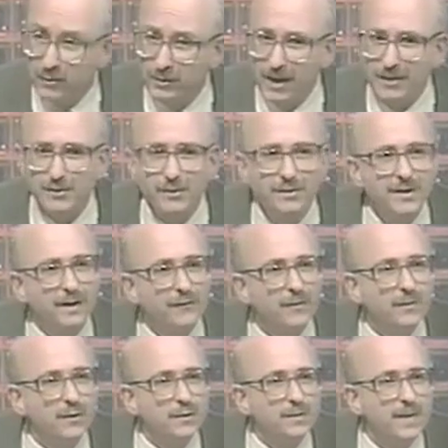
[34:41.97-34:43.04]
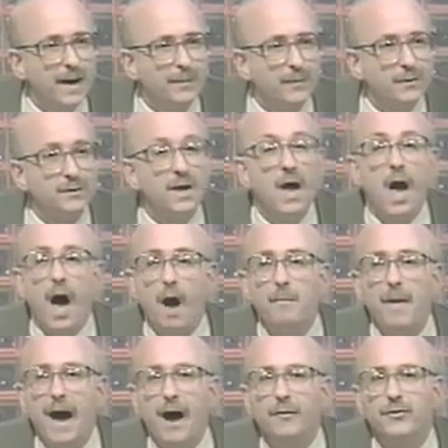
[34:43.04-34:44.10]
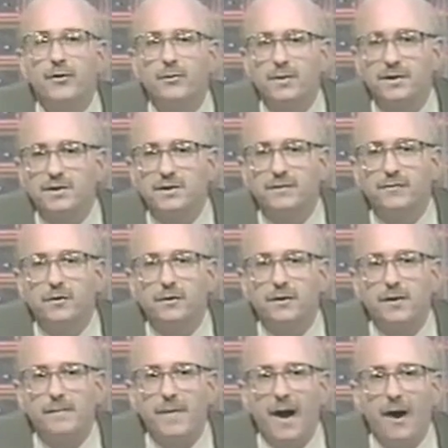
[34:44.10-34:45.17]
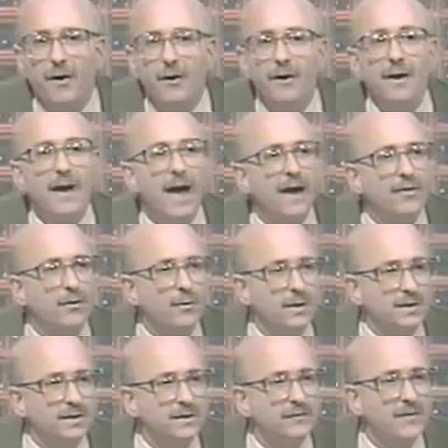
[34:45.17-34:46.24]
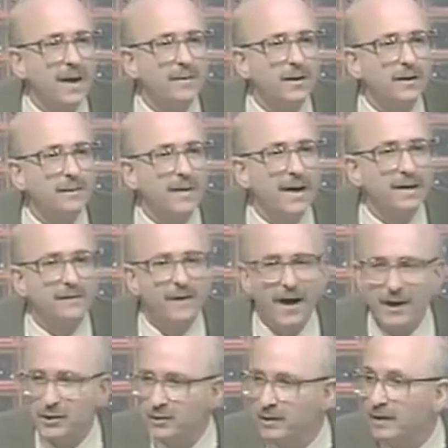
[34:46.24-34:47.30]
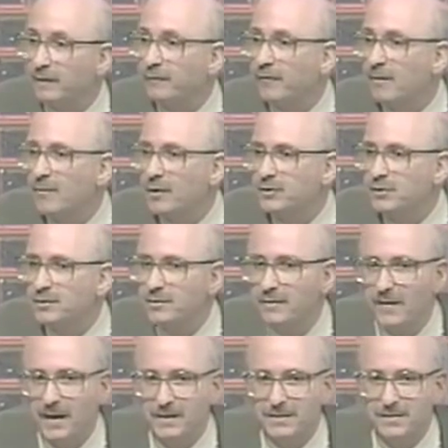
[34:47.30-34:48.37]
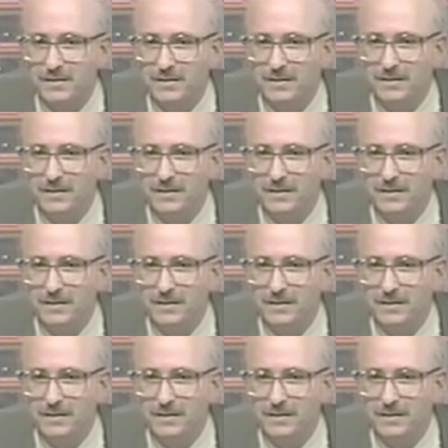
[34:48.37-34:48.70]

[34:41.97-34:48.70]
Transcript: to a lesser extent from newspapers about the risks of nuclear power and the risks of chemical manufacturing from those two events.